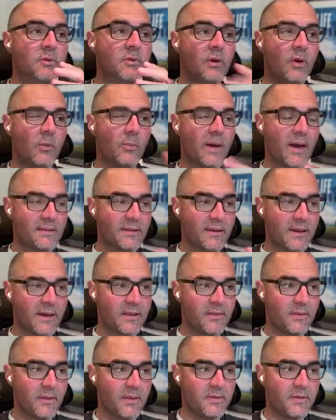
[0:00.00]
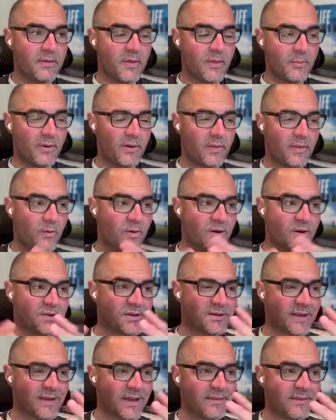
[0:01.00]
To go back to kind of the other part of the
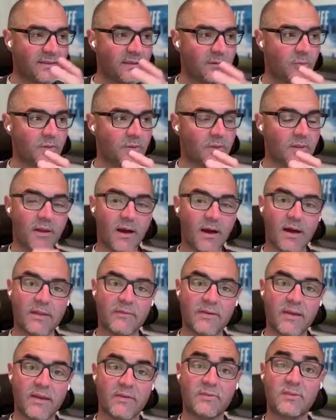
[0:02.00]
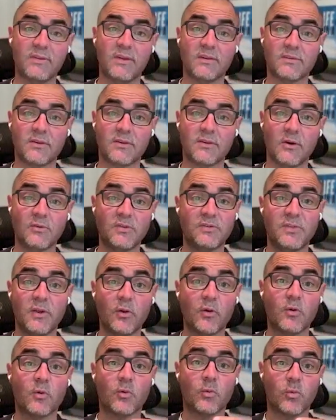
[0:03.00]
question is, I think with a lot of FCS coaches,
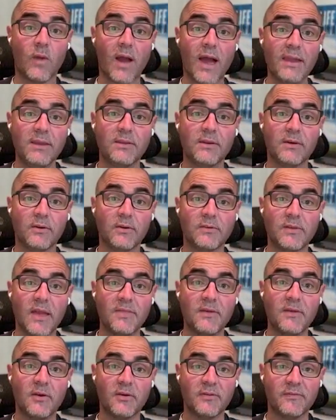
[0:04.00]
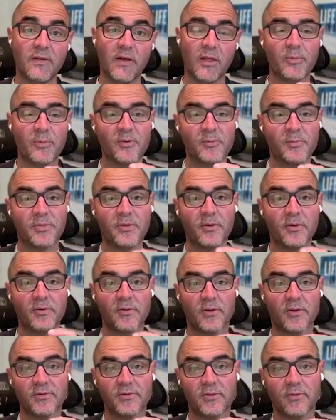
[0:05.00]
they're grinders and they're developers, but
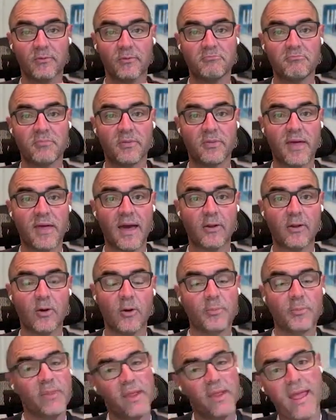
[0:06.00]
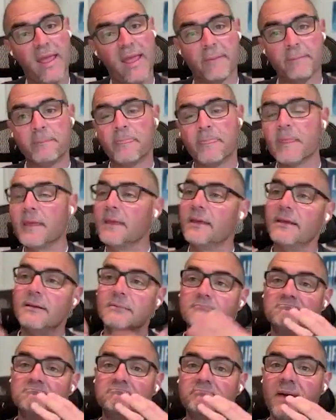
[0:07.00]
there's also that hope that, hey,
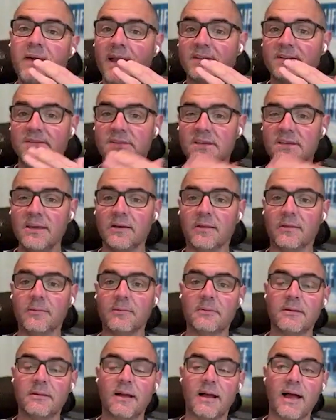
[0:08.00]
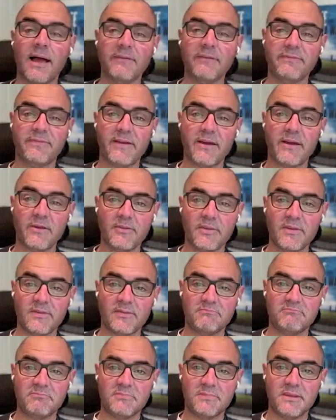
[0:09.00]
package deal. I found
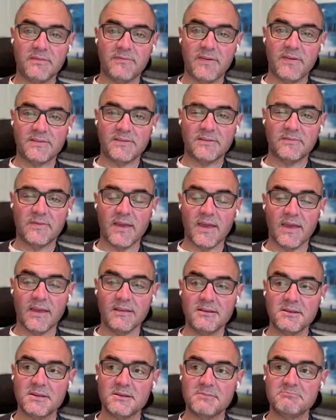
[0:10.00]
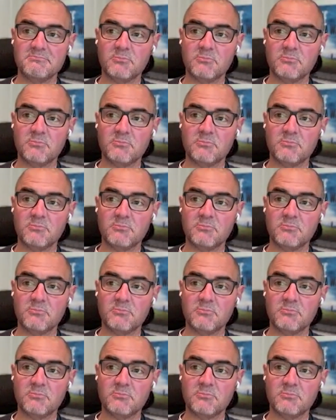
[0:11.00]
this defensive end.